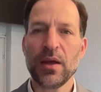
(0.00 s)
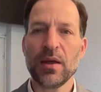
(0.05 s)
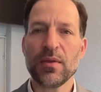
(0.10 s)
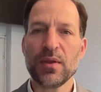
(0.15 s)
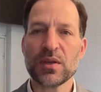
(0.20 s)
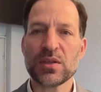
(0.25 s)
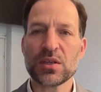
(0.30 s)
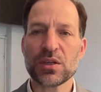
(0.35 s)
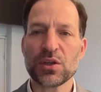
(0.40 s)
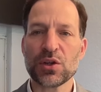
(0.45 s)

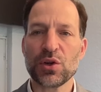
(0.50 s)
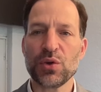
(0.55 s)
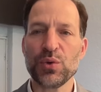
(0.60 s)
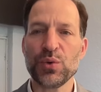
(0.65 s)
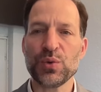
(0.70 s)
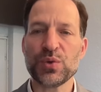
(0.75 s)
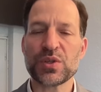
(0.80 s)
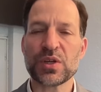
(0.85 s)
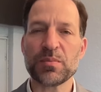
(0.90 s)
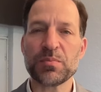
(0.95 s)
This
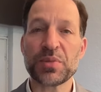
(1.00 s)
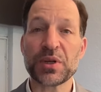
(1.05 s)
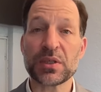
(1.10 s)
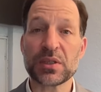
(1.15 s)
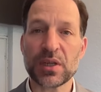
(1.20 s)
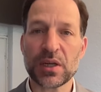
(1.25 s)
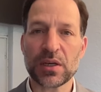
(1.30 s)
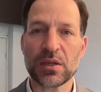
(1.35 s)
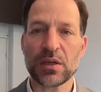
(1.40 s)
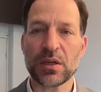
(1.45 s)
includes, in
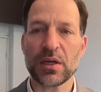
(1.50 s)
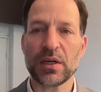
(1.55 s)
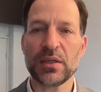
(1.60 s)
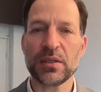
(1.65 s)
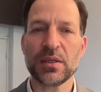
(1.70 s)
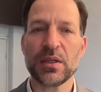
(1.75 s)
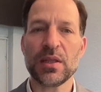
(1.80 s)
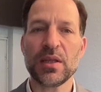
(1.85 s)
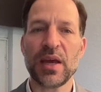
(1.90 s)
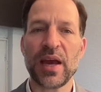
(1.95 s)

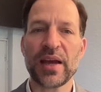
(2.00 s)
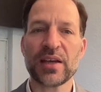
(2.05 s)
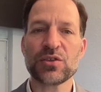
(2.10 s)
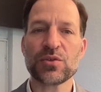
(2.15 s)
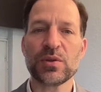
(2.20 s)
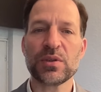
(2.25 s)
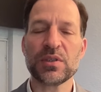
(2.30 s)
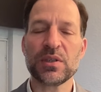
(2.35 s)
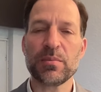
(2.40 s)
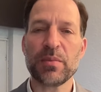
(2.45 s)
particular, the
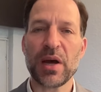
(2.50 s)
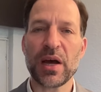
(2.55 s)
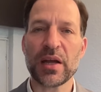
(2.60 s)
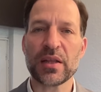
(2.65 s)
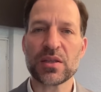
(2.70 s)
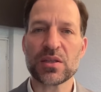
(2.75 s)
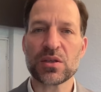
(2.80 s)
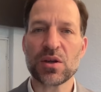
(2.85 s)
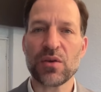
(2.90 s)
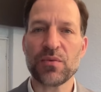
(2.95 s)
actual
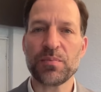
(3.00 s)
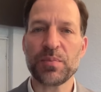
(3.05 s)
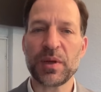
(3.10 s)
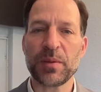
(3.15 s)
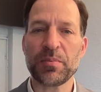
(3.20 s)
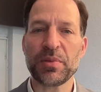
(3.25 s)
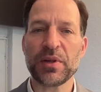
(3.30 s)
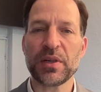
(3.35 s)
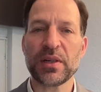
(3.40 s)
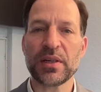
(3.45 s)
demands of
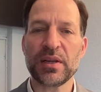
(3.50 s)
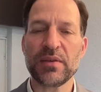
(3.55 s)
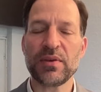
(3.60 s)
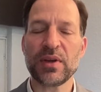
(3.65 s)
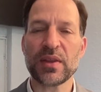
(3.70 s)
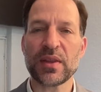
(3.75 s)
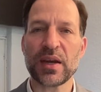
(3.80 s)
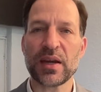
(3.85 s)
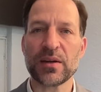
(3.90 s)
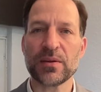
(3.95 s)
people
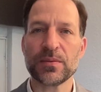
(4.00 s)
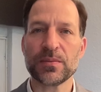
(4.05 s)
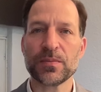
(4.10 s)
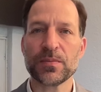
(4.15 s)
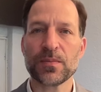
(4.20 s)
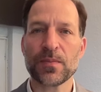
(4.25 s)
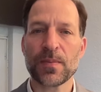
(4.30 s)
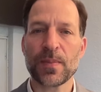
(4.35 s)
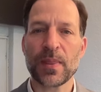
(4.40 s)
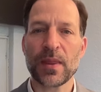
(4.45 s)
living there.
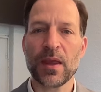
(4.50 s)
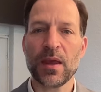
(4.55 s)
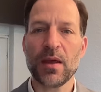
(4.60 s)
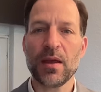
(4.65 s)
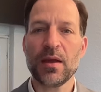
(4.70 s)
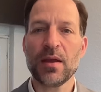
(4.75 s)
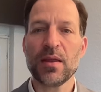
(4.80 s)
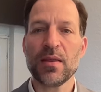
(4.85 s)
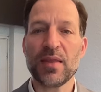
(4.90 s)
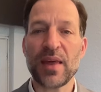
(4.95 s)

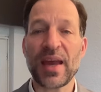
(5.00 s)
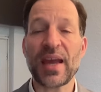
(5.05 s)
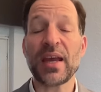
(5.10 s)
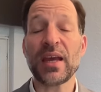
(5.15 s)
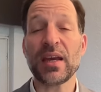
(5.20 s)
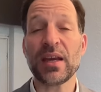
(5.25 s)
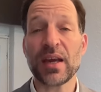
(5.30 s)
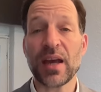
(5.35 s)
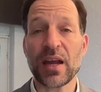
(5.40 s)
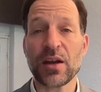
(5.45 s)
They
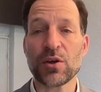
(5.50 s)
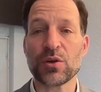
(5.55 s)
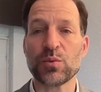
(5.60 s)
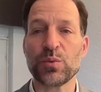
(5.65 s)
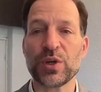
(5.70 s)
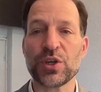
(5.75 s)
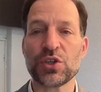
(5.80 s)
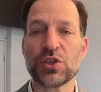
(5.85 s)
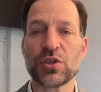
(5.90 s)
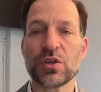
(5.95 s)
cannot
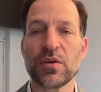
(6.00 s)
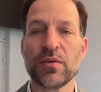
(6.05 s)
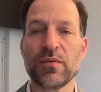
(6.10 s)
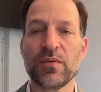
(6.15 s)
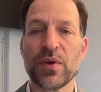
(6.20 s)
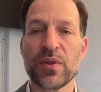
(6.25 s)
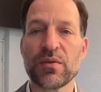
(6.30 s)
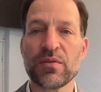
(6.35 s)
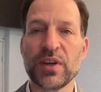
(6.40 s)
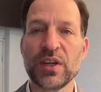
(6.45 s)
wish
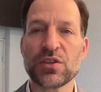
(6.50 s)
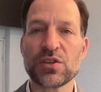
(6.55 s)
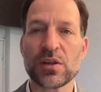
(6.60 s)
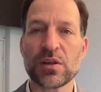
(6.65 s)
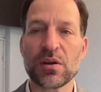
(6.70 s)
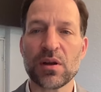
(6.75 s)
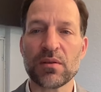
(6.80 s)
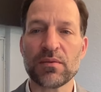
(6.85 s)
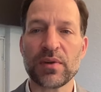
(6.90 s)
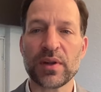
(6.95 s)
for the regional
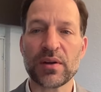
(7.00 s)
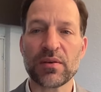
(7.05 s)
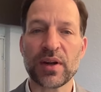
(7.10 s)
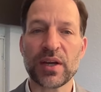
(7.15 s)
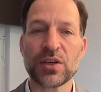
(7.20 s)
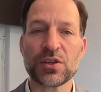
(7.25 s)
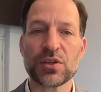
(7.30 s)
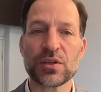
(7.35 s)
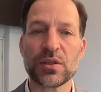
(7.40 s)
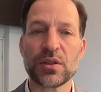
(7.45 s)

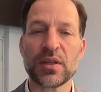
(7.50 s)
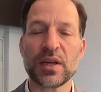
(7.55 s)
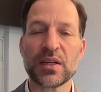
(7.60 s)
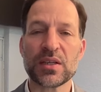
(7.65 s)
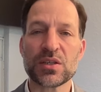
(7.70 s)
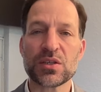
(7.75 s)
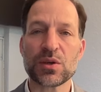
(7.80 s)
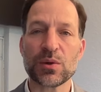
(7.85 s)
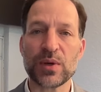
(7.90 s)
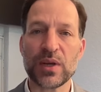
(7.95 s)
conflagration that
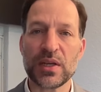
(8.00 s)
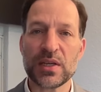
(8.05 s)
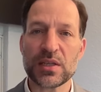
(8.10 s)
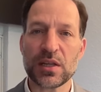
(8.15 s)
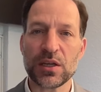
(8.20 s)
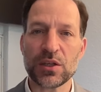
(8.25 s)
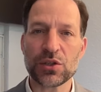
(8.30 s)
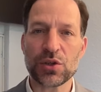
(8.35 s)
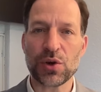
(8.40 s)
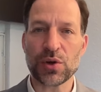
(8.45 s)
is so
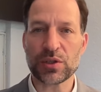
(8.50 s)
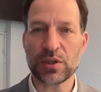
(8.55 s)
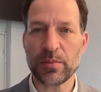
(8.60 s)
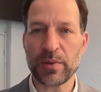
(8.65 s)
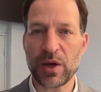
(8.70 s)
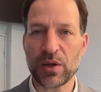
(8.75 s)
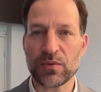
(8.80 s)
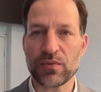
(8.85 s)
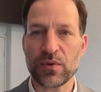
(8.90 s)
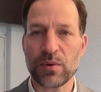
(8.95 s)
easily talked
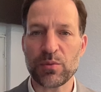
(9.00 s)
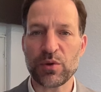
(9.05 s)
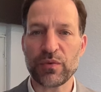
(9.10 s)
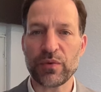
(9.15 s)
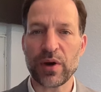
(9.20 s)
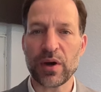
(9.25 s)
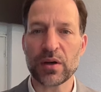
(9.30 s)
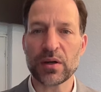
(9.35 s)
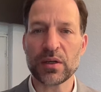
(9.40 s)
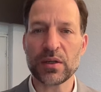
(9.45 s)
about from
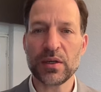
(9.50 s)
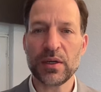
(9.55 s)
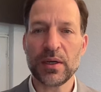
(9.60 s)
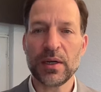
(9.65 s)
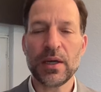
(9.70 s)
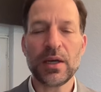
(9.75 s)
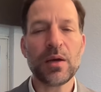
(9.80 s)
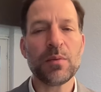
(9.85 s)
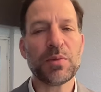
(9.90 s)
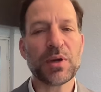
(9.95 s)
afar,
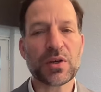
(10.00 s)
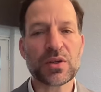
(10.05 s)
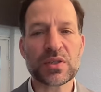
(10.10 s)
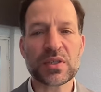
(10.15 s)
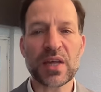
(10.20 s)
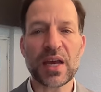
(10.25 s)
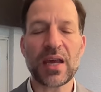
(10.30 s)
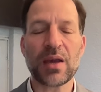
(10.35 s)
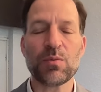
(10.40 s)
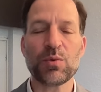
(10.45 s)
because
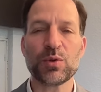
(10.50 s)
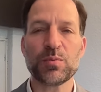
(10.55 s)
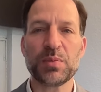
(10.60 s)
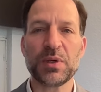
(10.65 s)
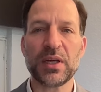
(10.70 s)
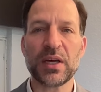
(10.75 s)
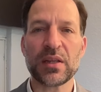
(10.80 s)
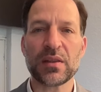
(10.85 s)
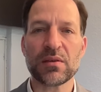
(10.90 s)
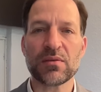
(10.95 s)
they would
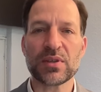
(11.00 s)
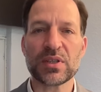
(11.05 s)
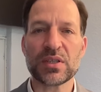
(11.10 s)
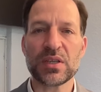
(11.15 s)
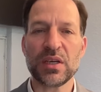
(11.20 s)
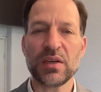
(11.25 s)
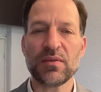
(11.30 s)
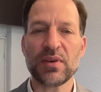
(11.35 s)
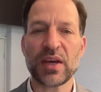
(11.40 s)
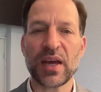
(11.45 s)
be at the
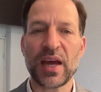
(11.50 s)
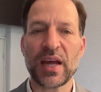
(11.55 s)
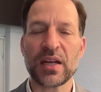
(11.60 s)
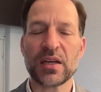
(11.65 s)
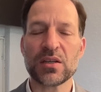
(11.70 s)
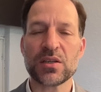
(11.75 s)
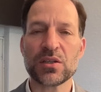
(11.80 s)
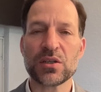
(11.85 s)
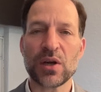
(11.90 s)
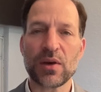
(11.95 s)
receiving
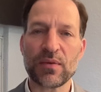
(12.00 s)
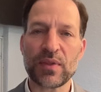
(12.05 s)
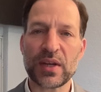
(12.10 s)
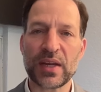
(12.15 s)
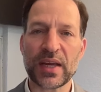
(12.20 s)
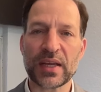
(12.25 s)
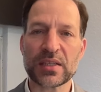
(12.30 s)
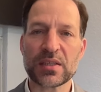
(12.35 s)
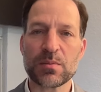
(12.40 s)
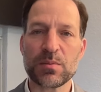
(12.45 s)
end of the
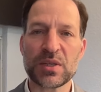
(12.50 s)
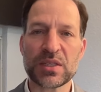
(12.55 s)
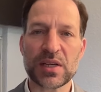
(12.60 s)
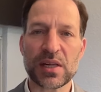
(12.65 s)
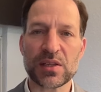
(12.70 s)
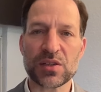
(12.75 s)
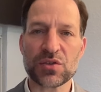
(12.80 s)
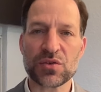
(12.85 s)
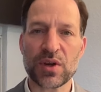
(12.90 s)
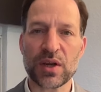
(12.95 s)
next
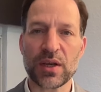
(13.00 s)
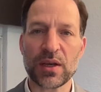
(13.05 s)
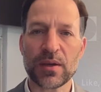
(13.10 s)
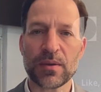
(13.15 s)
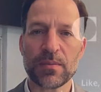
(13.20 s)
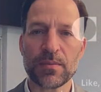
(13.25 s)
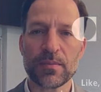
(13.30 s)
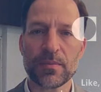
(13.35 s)
missile strike.